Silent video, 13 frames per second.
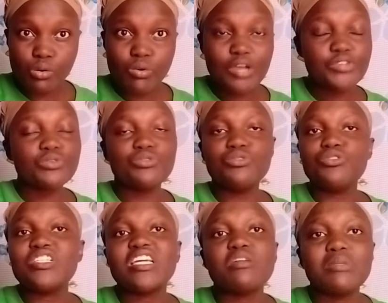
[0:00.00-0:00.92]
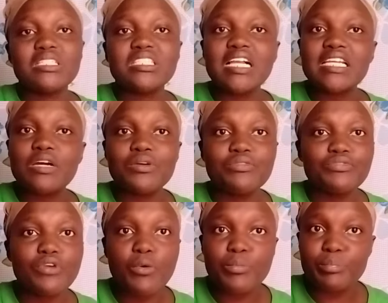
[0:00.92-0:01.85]
Why should you take my child away
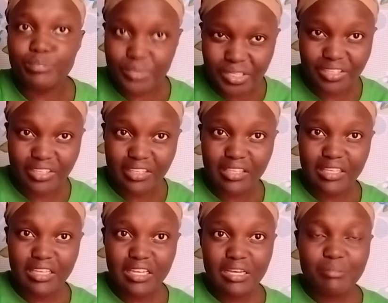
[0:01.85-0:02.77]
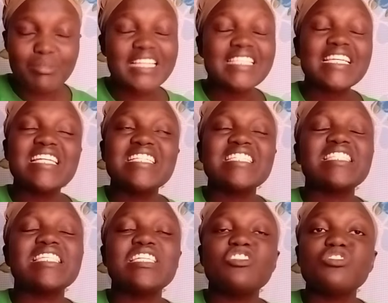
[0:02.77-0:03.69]
from me? My child
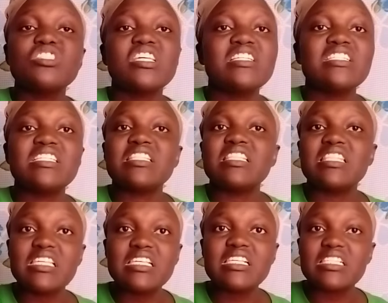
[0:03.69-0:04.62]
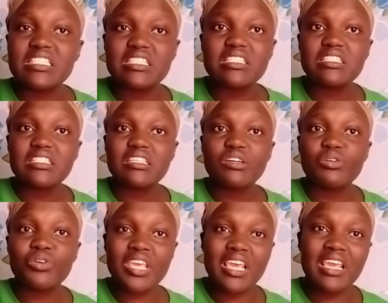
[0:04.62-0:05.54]
is innocent in this.
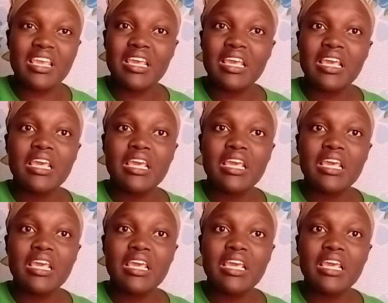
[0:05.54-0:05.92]
Okay?